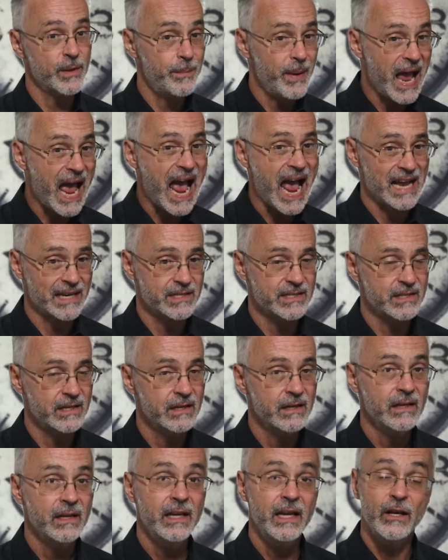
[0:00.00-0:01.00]
past
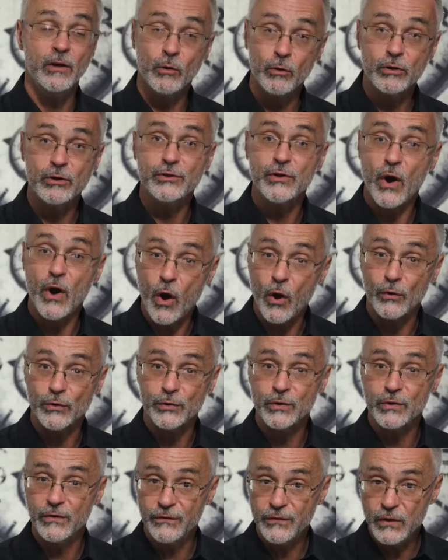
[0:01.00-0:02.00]
in order to
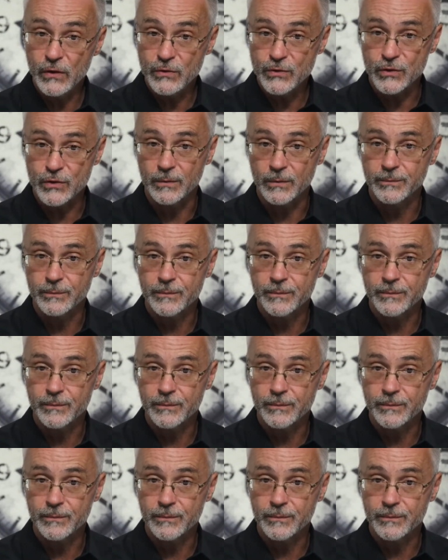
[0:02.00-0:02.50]
alter the future,